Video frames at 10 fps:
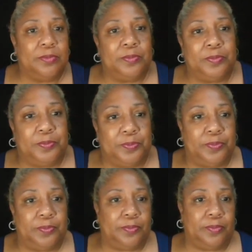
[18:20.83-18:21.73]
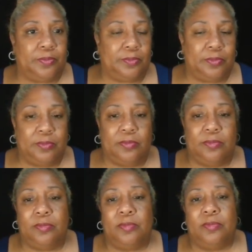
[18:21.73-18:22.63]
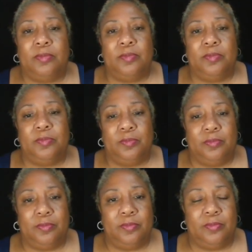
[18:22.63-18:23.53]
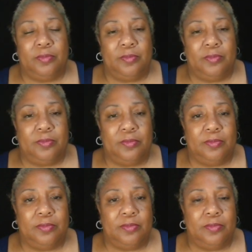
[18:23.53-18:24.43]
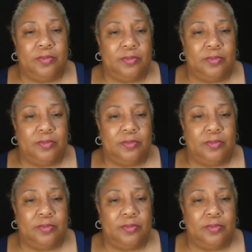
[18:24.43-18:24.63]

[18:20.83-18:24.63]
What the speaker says: (silent)